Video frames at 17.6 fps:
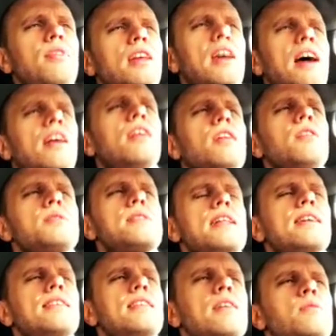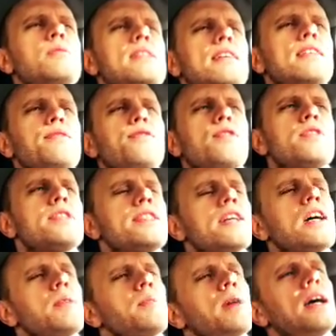don't know. It was like the first
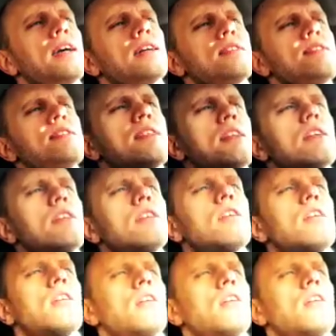time I had seen